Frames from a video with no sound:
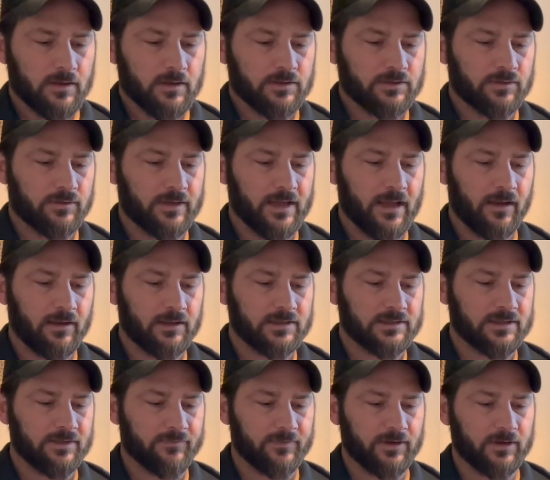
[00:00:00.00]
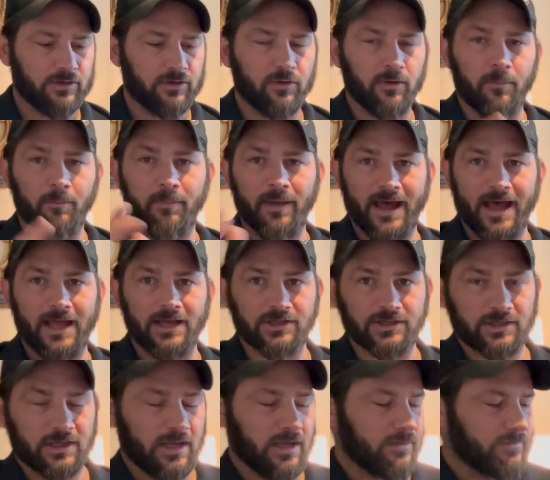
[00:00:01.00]
So now let's see if I can do a bad
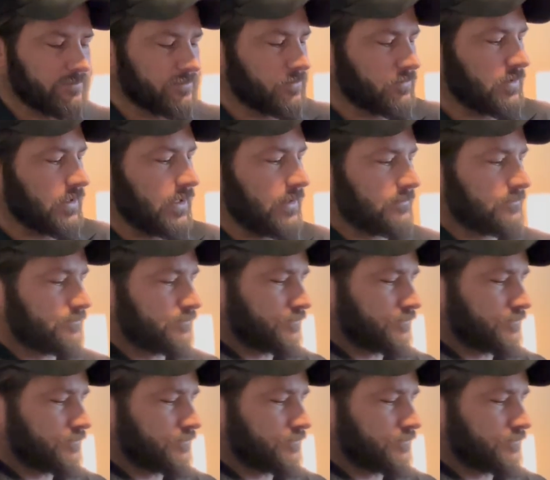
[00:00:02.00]
shot. Okay.